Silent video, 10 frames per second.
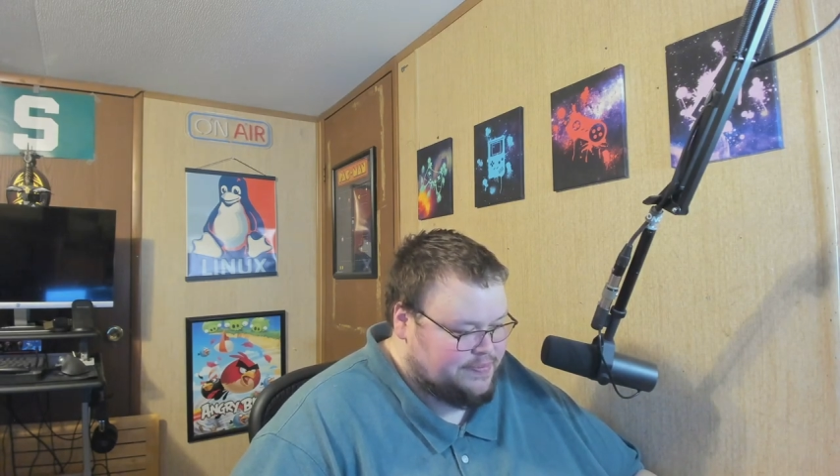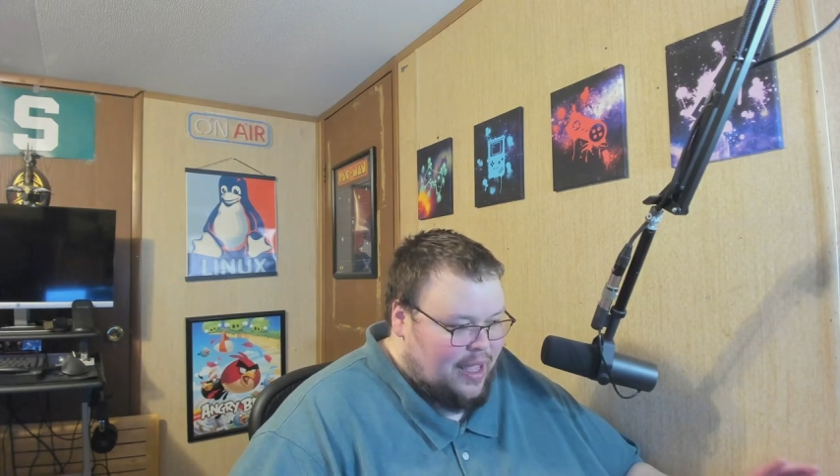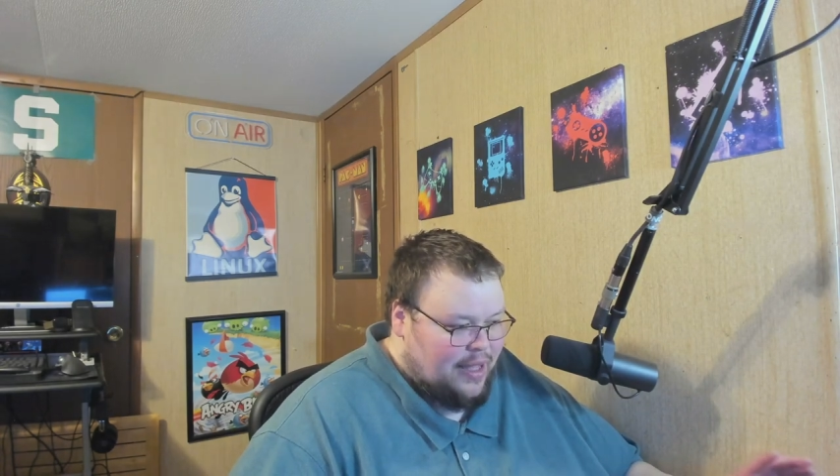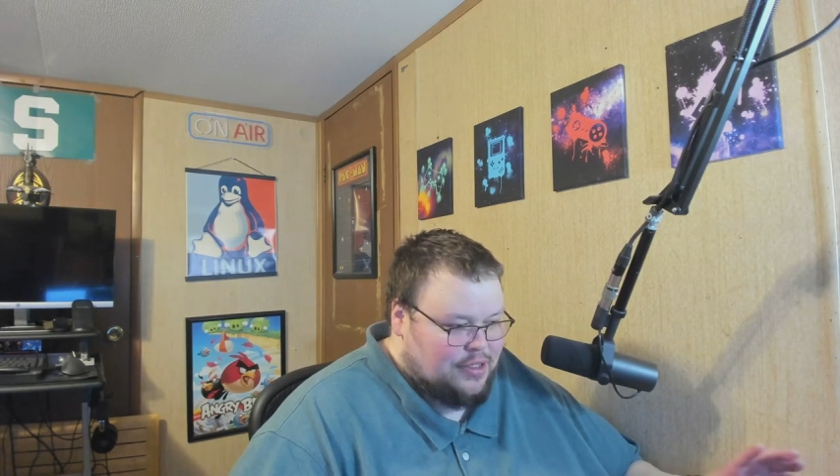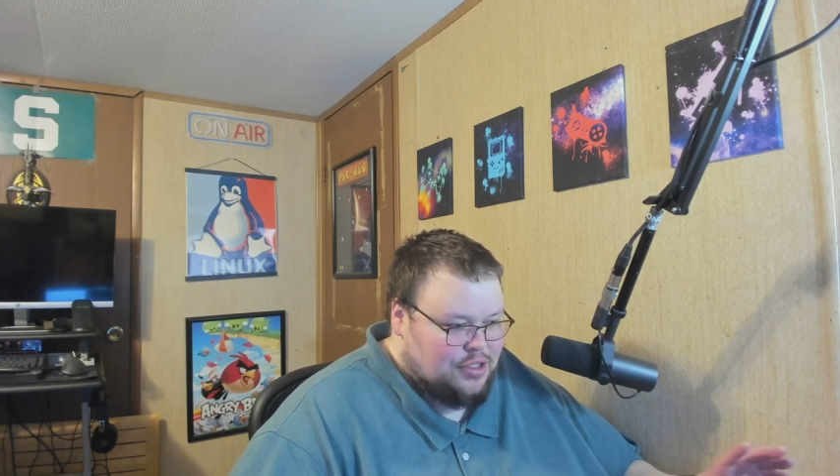
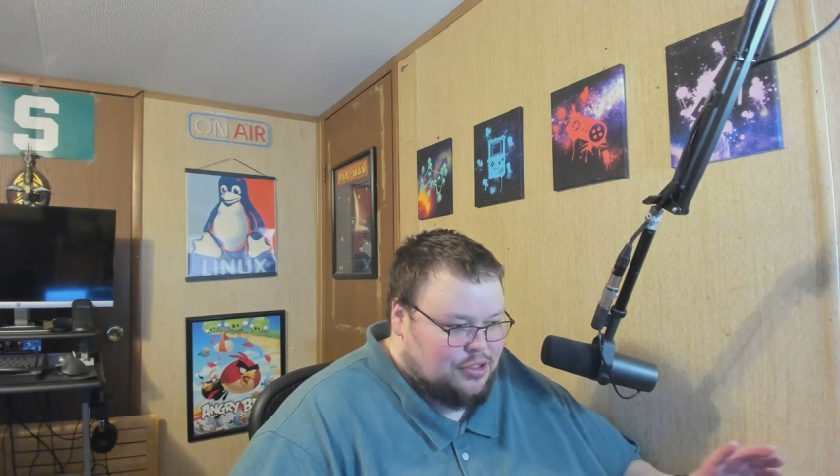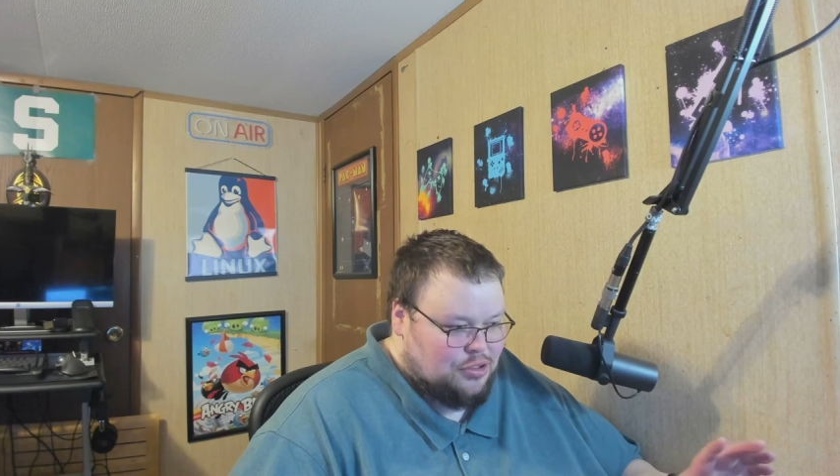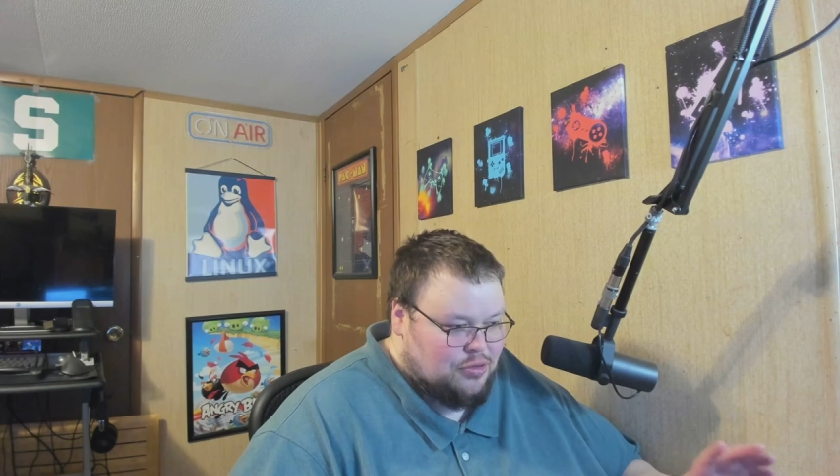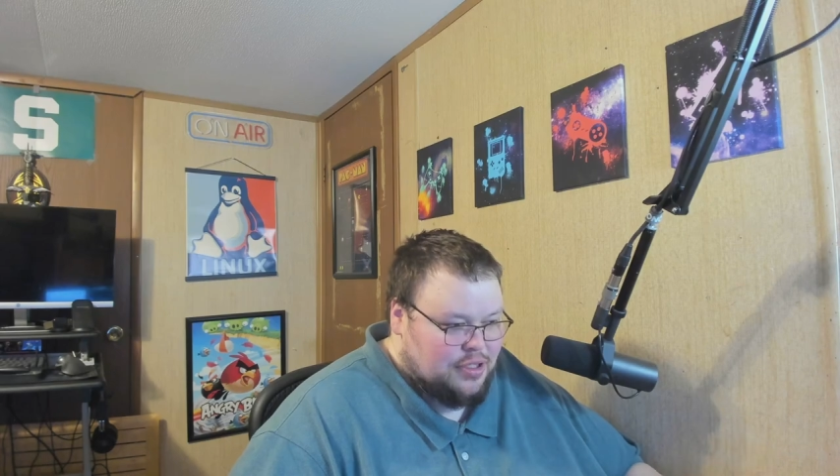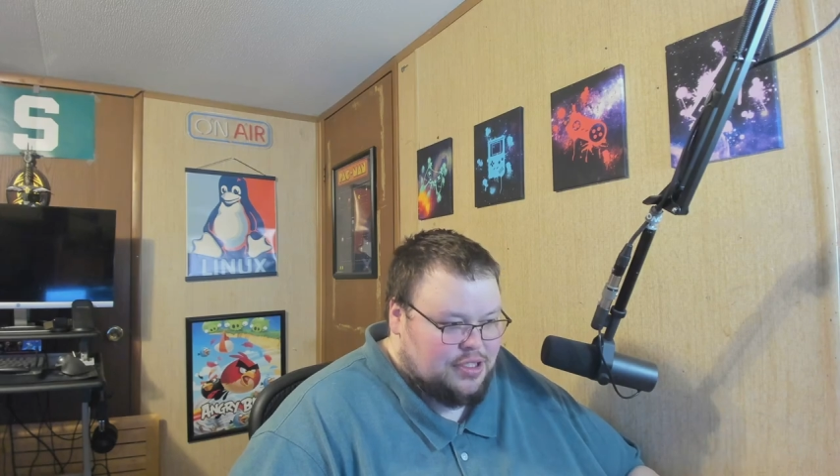and
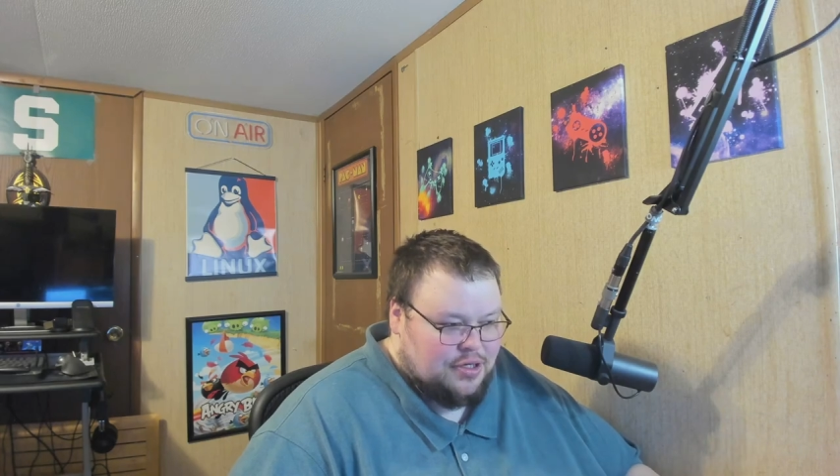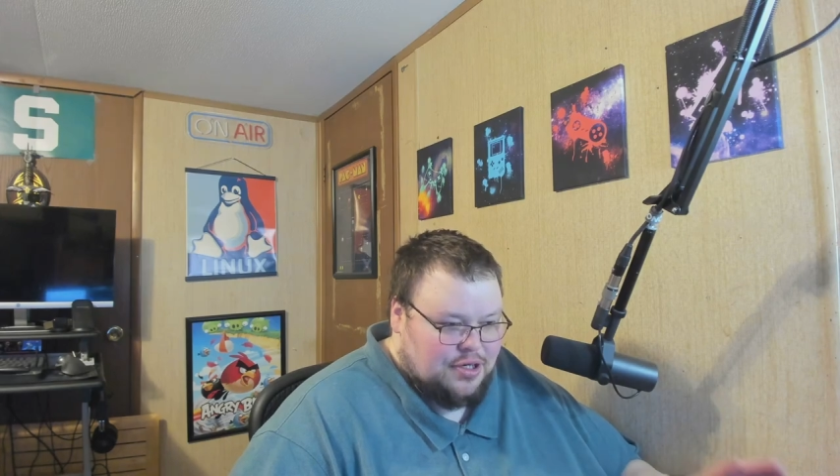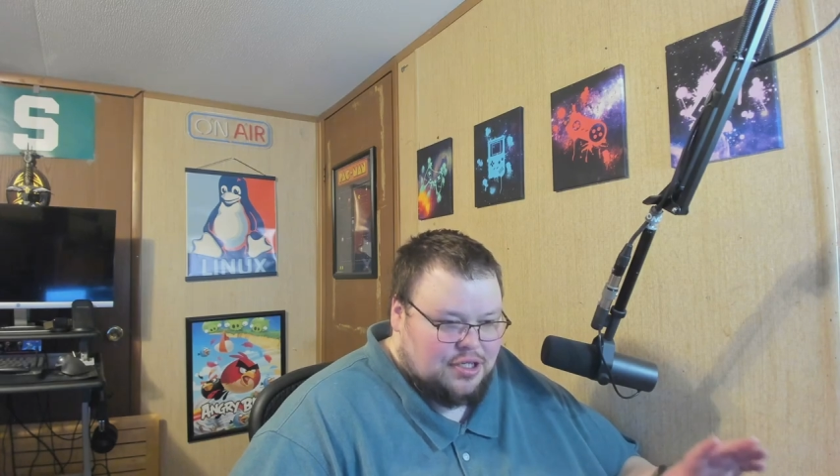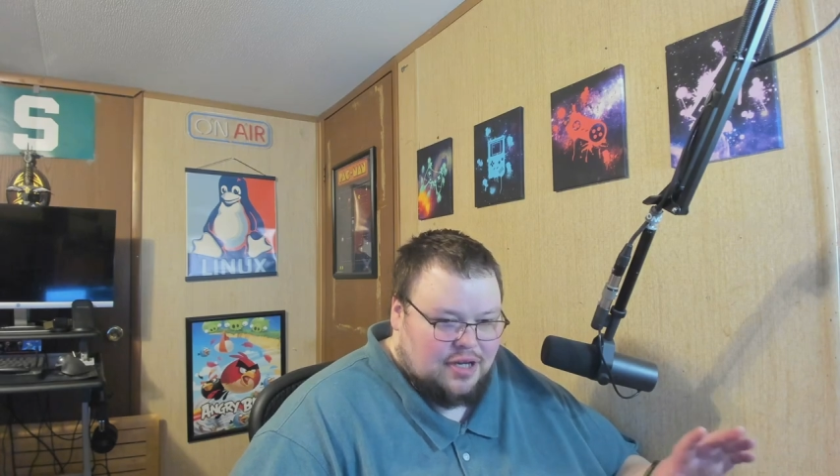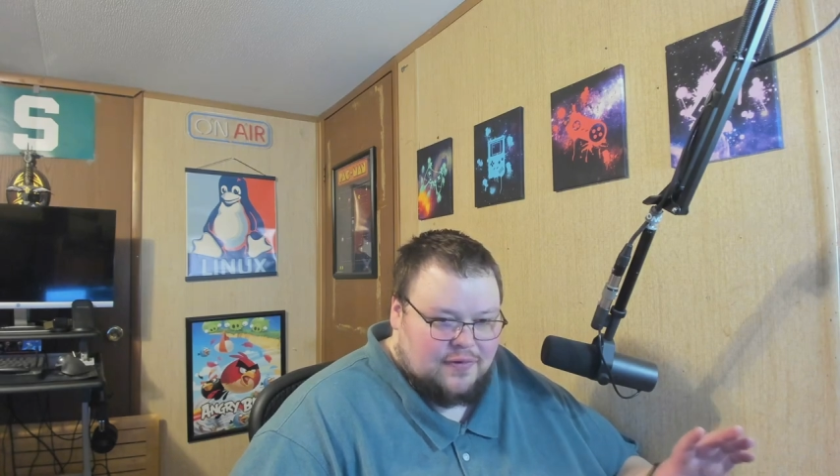you consider
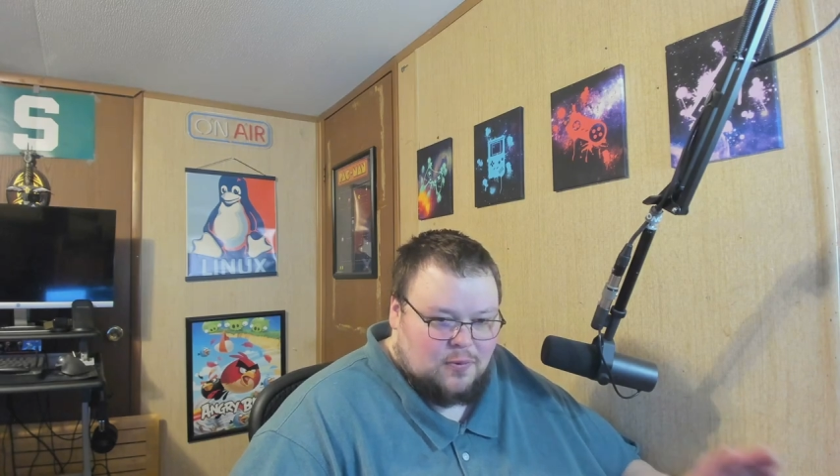yourself